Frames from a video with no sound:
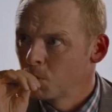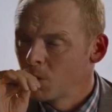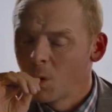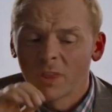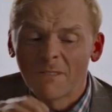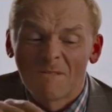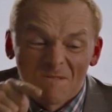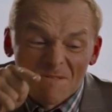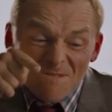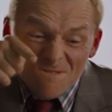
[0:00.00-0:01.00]
from
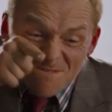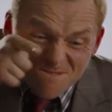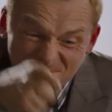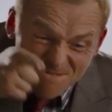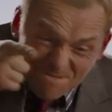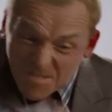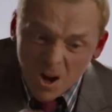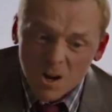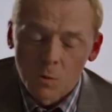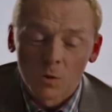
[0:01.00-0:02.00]
MI3, replaced
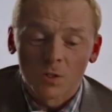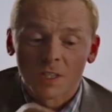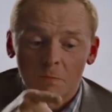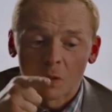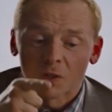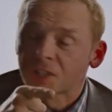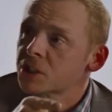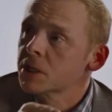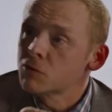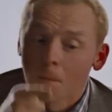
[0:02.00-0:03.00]
instead by a cold
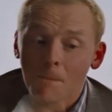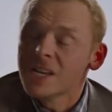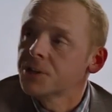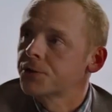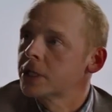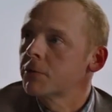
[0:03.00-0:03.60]
urgency to prevent an